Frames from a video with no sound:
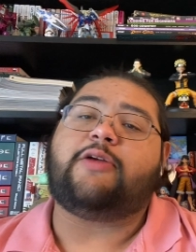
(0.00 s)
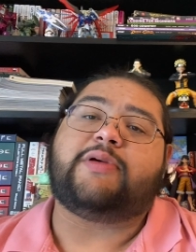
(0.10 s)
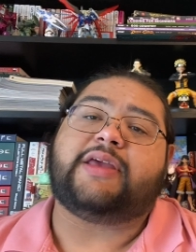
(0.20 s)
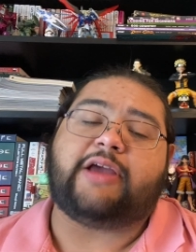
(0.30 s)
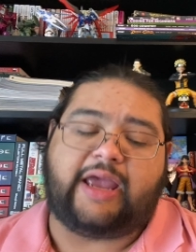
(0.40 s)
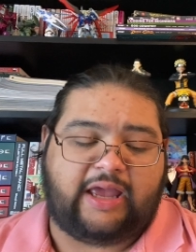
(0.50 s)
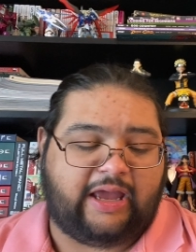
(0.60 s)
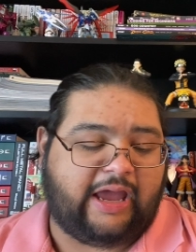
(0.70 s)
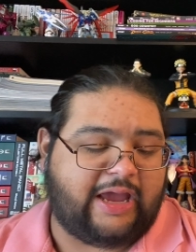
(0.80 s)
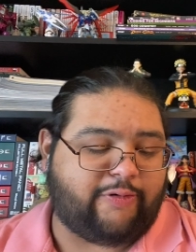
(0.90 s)
with
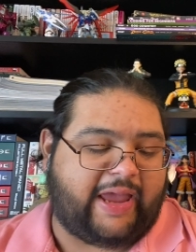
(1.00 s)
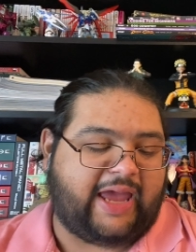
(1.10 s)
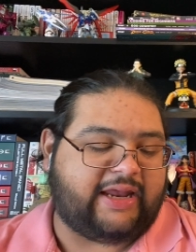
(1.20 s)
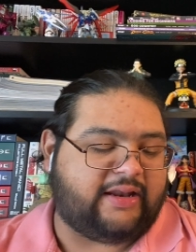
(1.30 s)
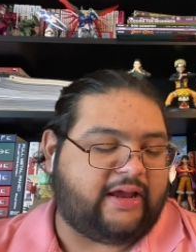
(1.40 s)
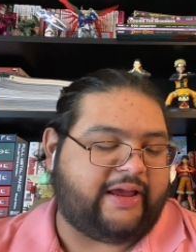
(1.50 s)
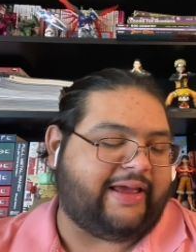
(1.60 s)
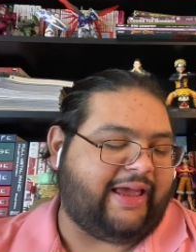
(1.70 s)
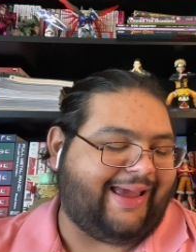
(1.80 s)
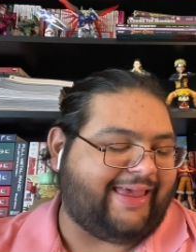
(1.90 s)
Egg Yanan.
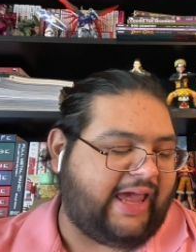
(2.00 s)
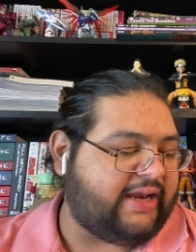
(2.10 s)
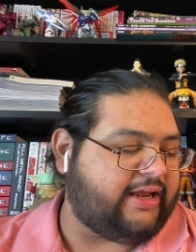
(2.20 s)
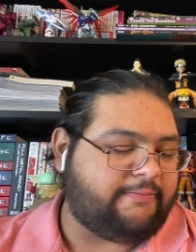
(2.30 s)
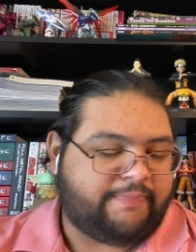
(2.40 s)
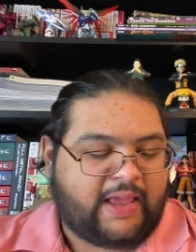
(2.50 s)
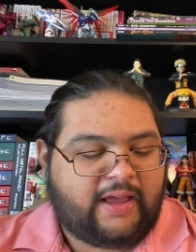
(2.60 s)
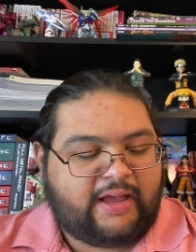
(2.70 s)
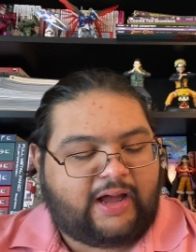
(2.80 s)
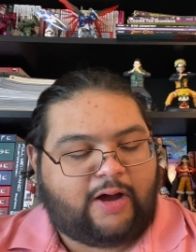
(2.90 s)
Egg Yanan.
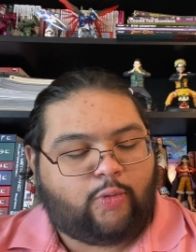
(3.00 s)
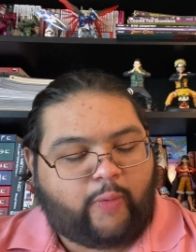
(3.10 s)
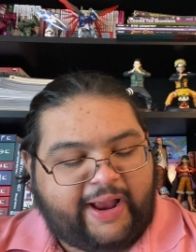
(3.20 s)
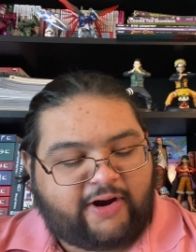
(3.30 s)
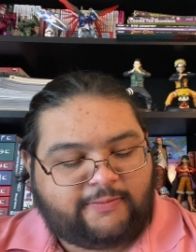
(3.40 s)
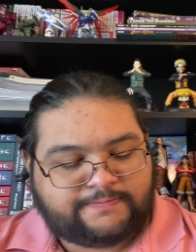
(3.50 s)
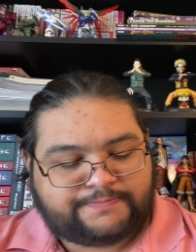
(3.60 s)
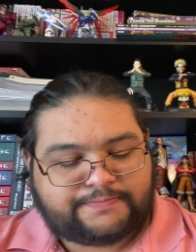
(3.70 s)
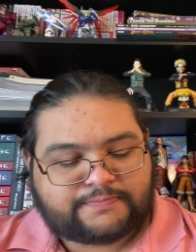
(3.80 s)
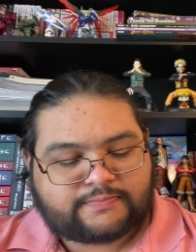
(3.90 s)
Uh, where
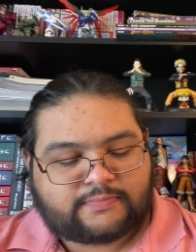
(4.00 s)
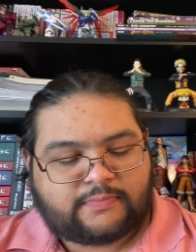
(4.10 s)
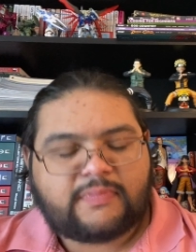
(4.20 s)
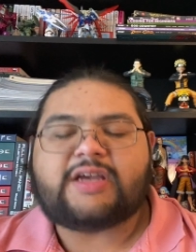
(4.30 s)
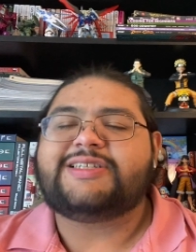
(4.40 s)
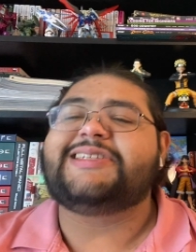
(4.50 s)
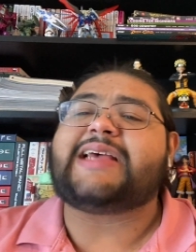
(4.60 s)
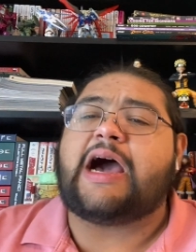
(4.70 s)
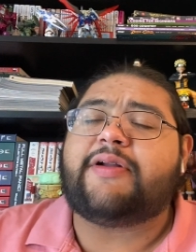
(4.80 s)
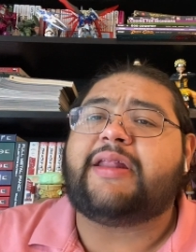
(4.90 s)
she's
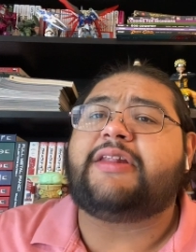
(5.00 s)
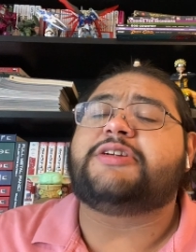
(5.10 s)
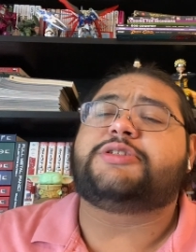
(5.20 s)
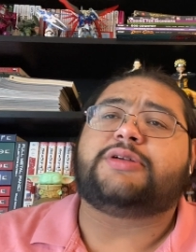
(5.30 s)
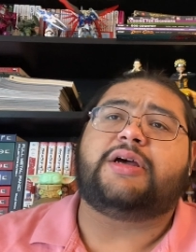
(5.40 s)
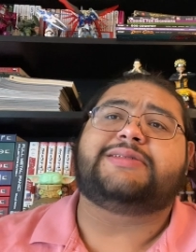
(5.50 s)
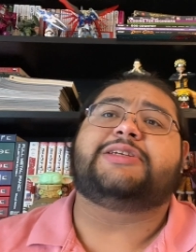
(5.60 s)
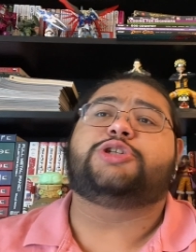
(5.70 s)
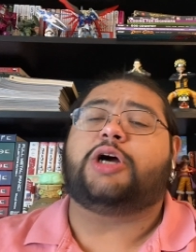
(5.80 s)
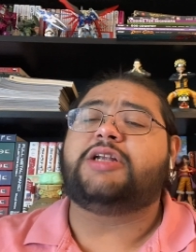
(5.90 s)
out as a, as a
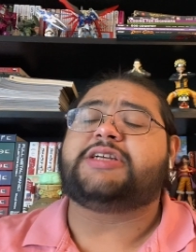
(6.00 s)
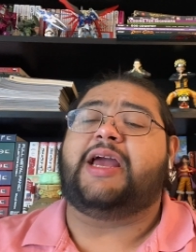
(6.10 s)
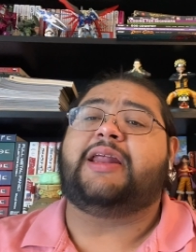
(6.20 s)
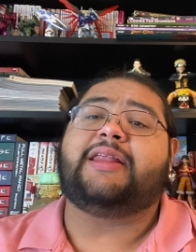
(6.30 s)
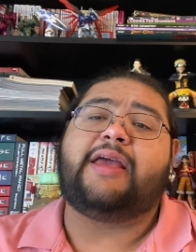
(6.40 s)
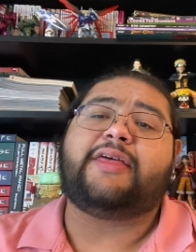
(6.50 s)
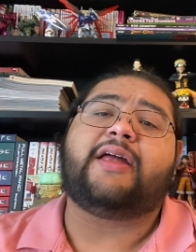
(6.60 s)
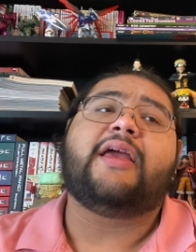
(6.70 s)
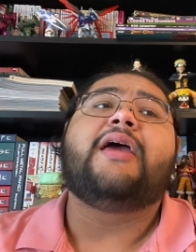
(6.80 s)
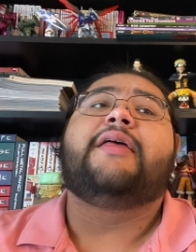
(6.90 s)
Seanchan. And I
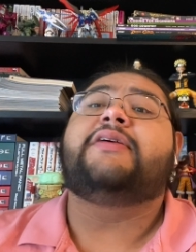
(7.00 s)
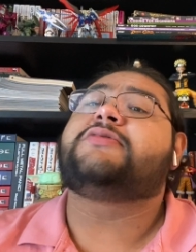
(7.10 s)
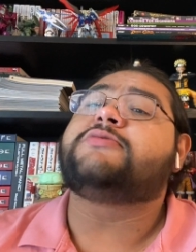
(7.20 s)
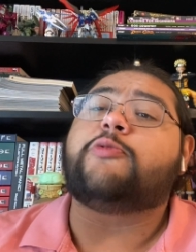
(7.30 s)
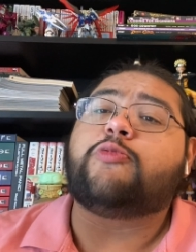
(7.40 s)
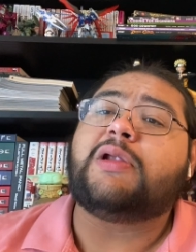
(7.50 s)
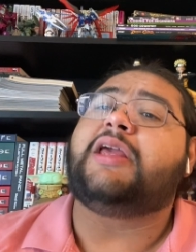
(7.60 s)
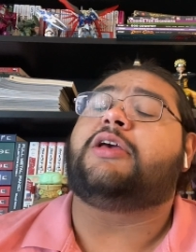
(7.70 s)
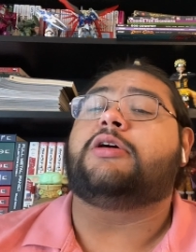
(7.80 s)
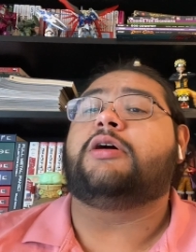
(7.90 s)
thought this is a
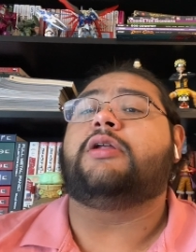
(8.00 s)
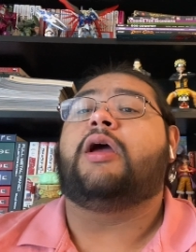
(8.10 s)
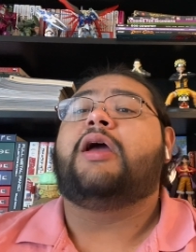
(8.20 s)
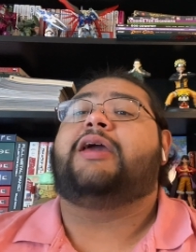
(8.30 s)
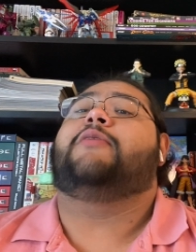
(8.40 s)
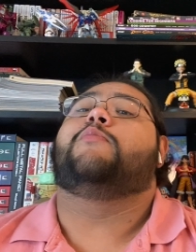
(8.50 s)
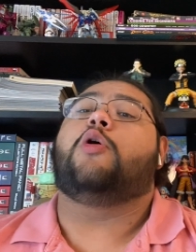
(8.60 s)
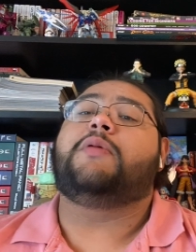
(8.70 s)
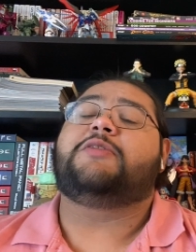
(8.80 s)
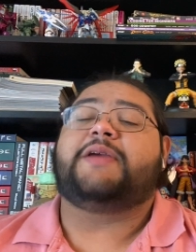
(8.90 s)
really good kind of
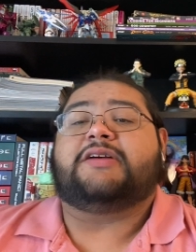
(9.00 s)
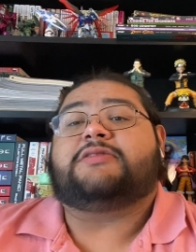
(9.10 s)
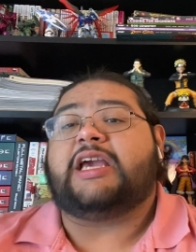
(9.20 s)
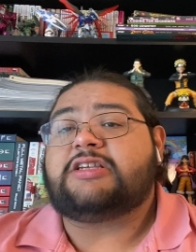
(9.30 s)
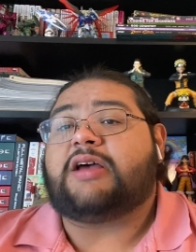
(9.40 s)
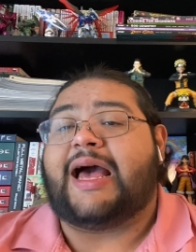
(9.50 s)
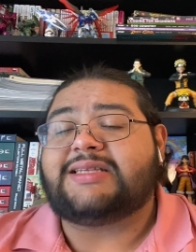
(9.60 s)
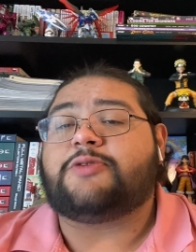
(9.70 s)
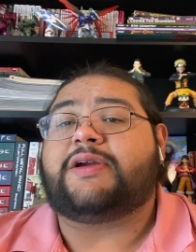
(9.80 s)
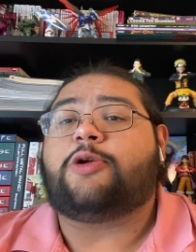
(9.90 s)
moment because, yes,
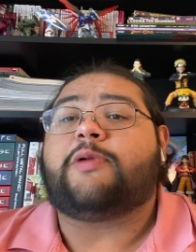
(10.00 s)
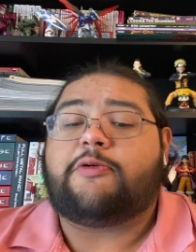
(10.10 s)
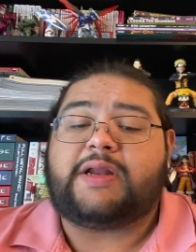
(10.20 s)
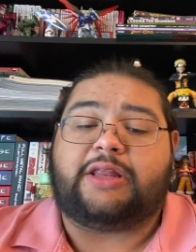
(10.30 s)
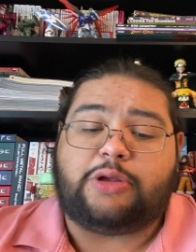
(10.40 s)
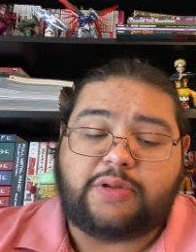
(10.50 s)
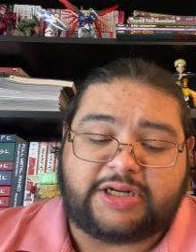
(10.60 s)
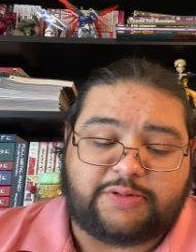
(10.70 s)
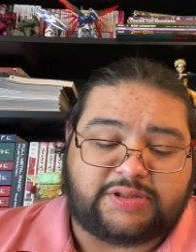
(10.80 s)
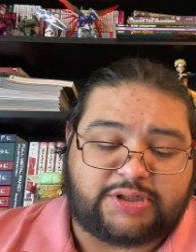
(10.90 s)
as the reader, we already knew that
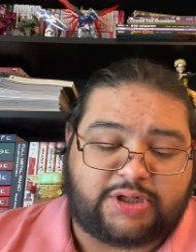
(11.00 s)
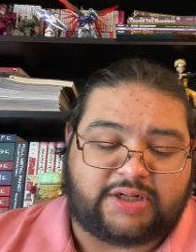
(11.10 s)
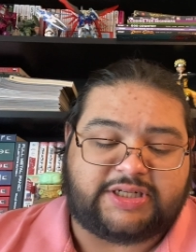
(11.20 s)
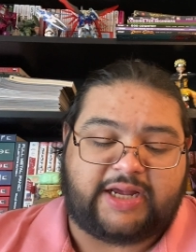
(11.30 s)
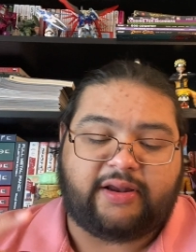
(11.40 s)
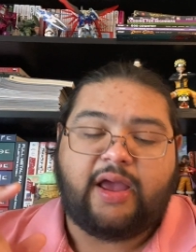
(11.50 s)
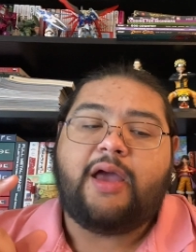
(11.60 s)
she was a Seanchan,